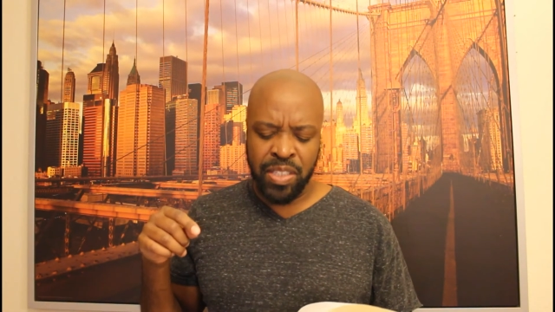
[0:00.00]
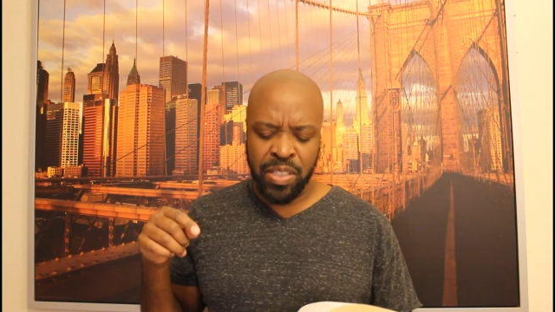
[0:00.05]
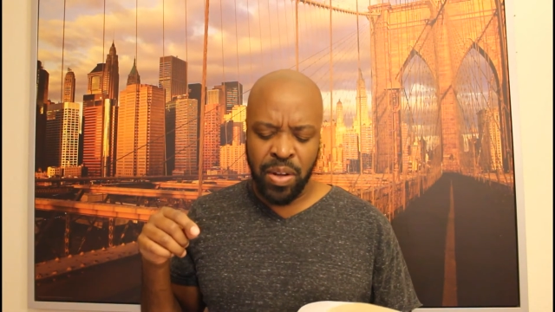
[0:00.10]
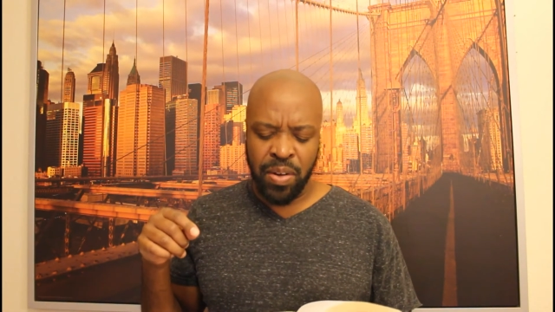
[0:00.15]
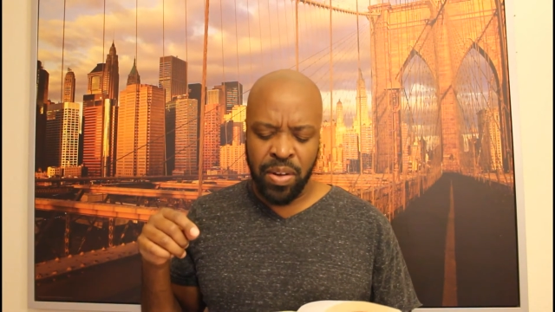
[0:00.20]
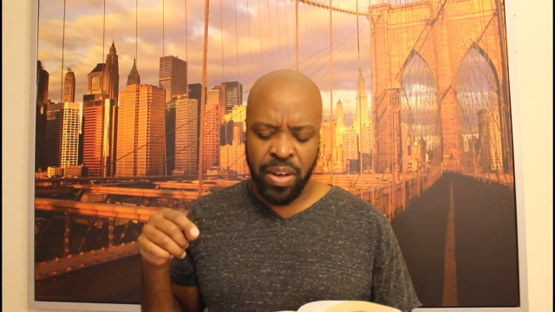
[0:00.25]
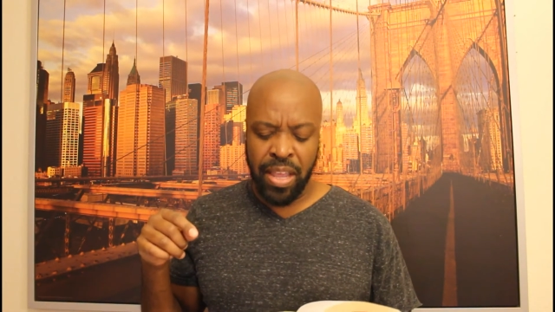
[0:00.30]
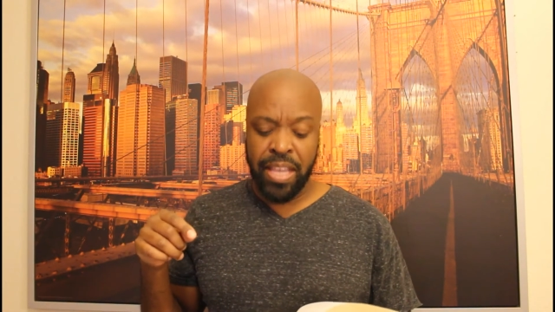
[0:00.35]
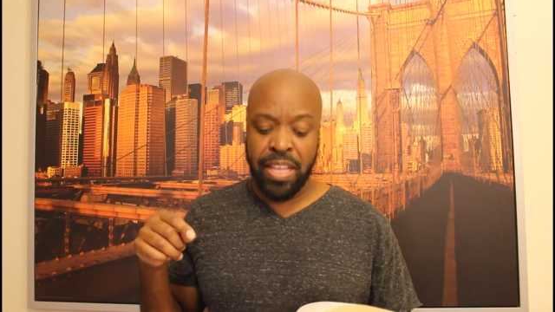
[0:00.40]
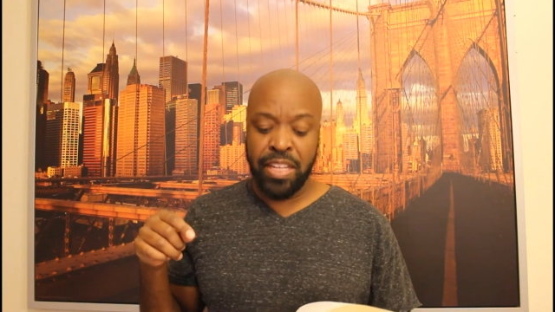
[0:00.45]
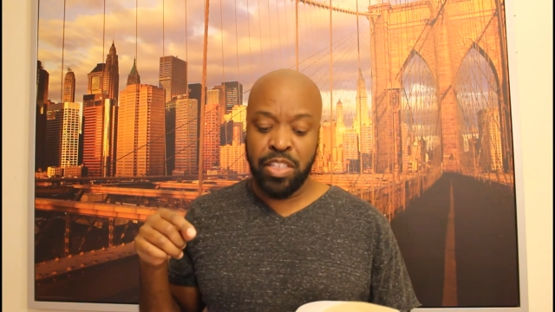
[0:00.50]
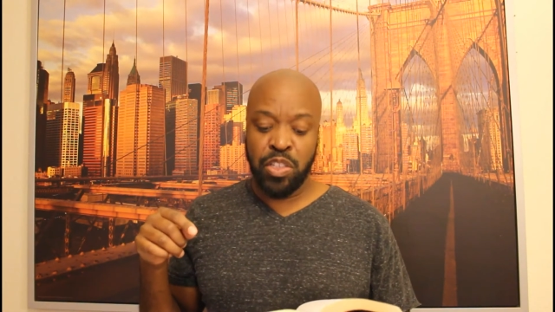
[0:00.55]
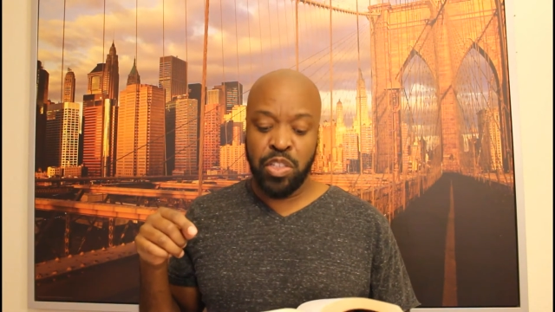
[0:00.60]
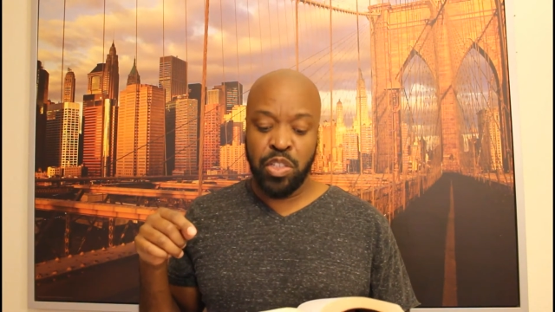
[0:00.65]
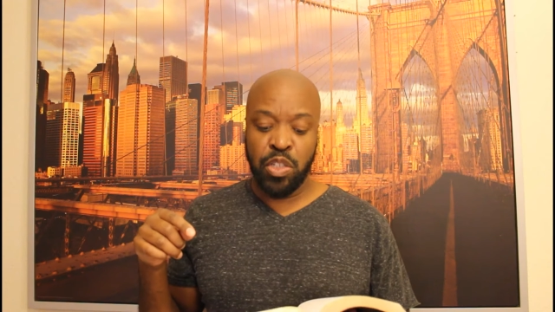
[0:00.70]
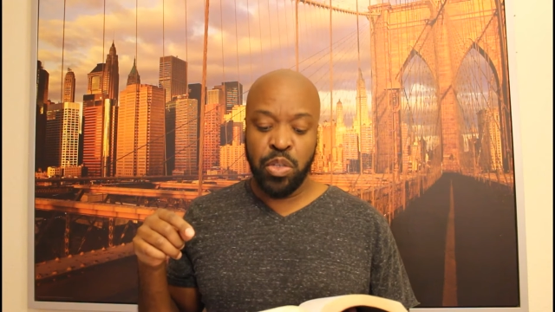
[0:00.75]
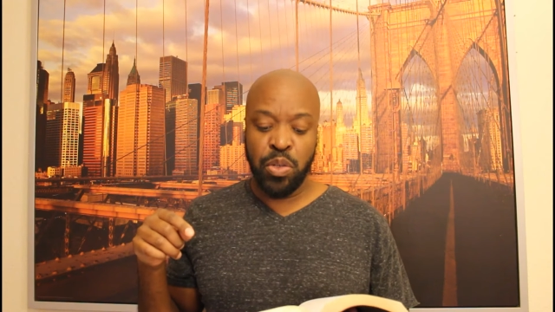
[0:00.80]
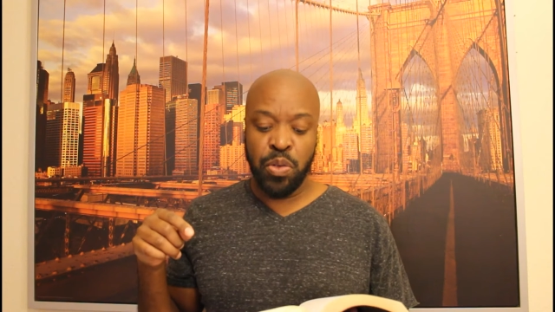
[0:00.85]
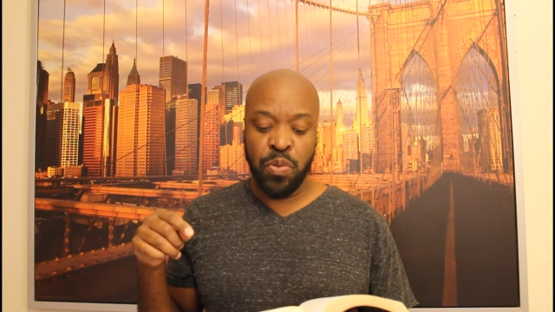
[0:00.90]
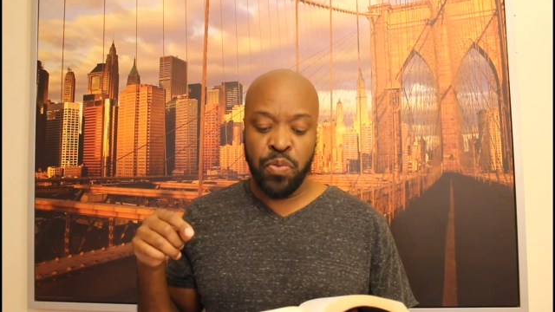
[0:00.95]
are like
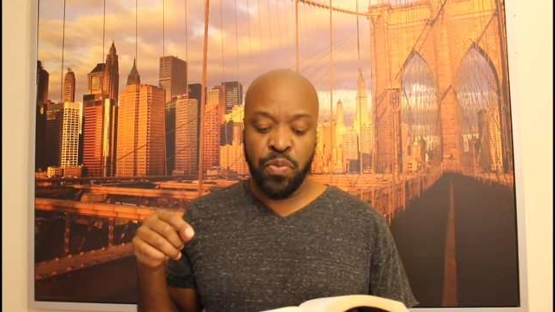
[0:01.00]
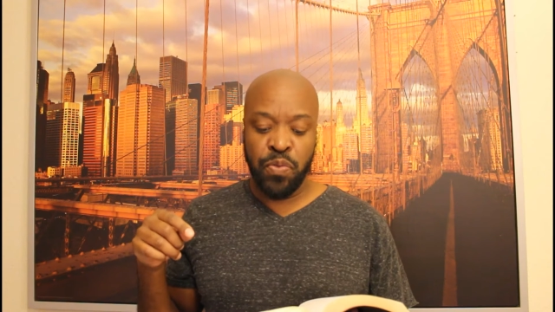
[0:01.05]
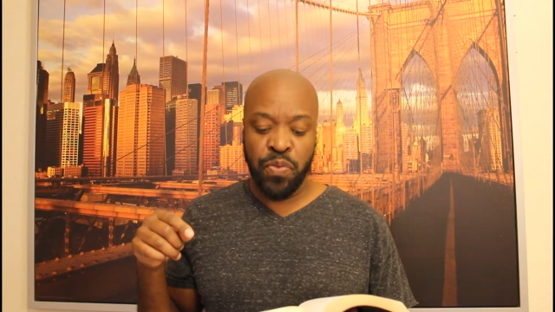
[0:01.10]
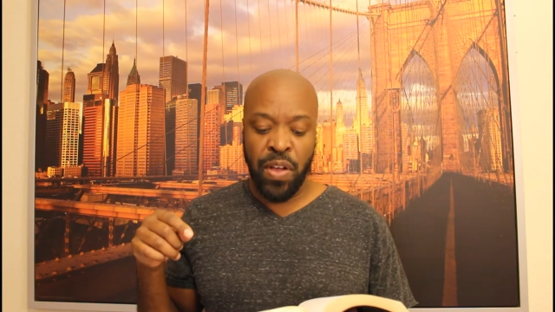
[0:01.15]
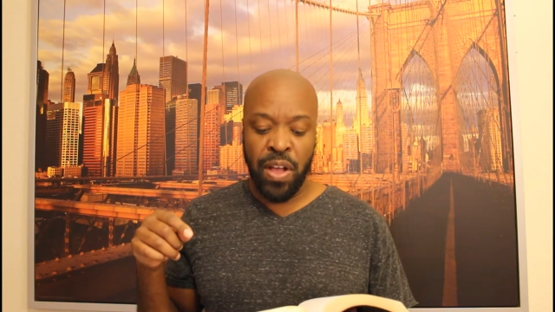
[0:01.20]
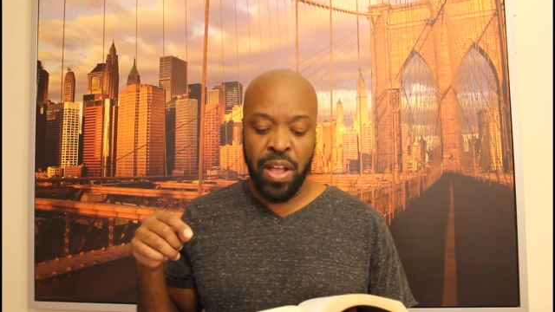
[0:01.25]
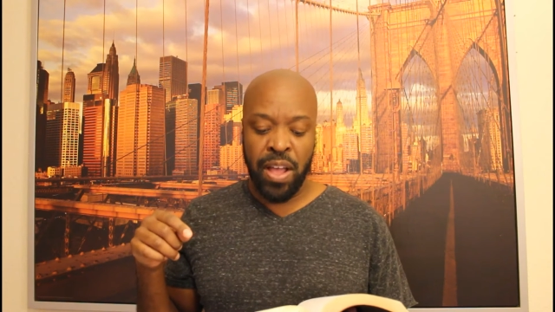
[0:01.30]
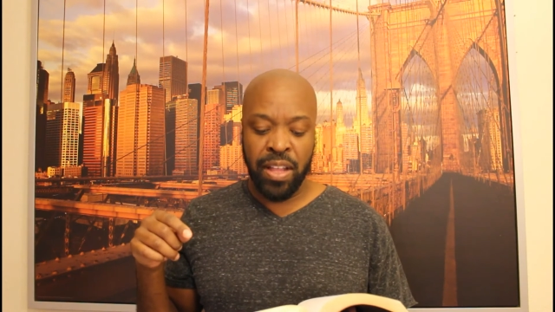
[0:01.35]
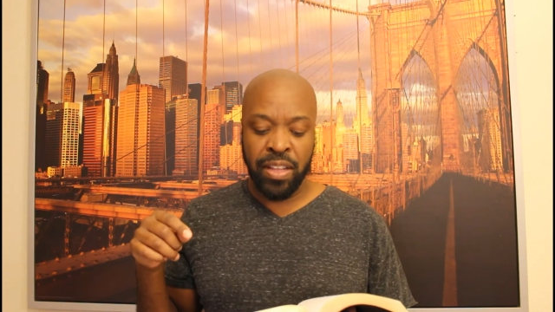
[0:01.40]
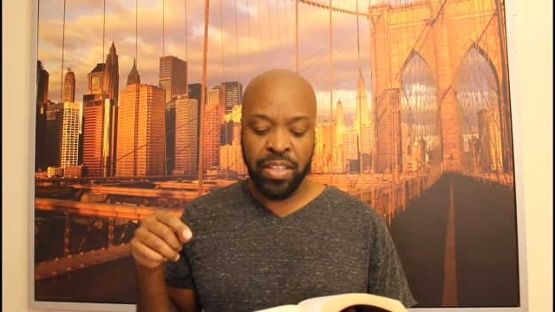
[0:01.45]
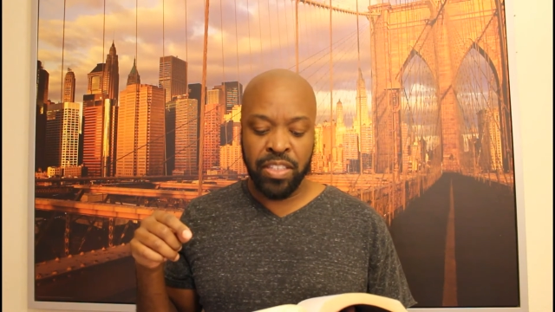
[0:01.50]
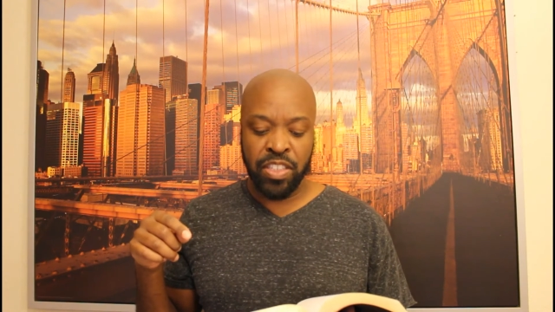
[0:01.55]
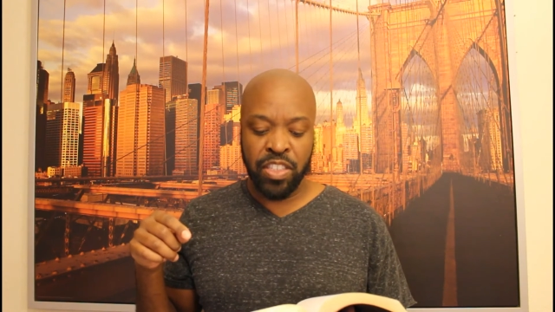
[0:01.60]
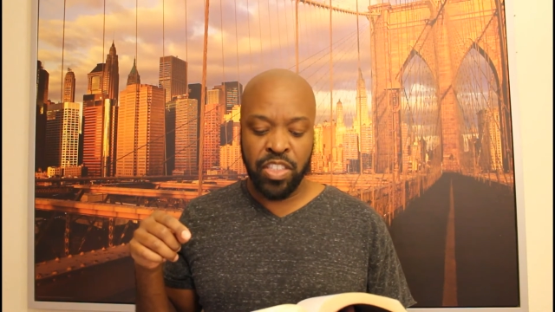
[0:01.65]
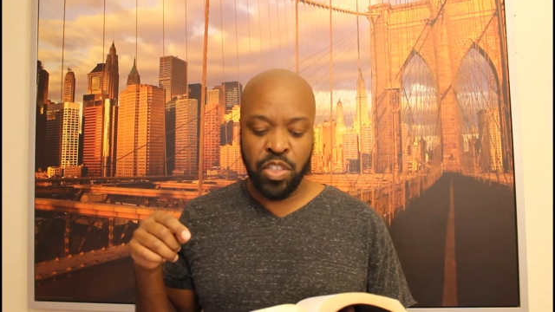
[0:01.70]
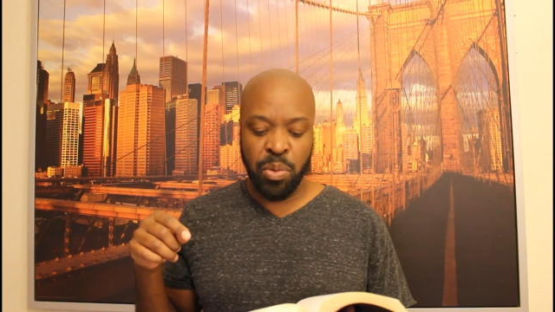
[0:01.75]
two fawns,